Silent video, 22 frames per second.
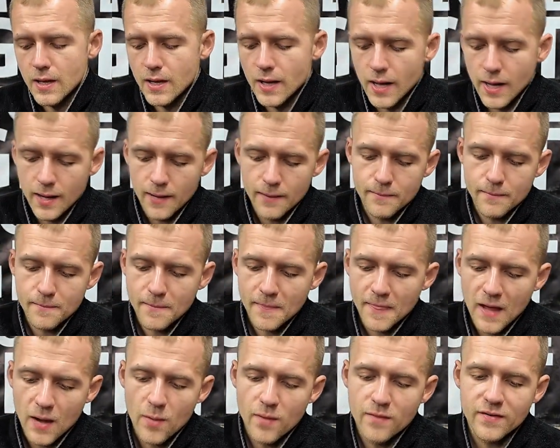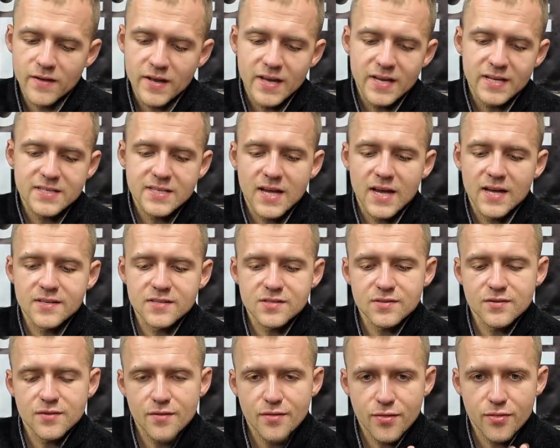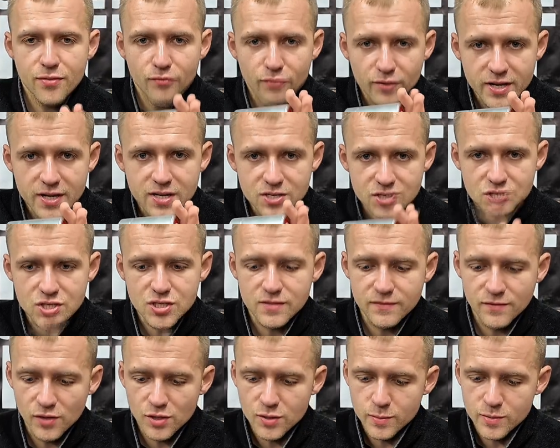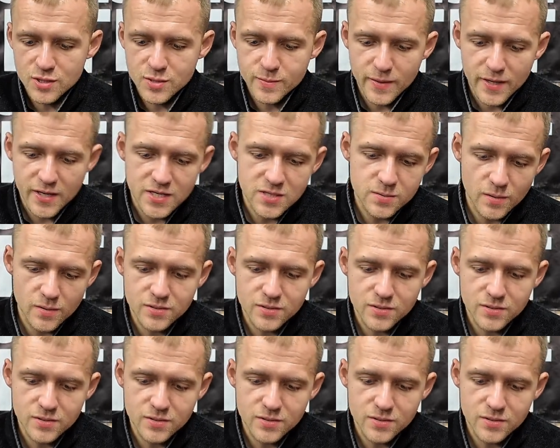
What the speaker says: However, it has 3 inches of loadable space,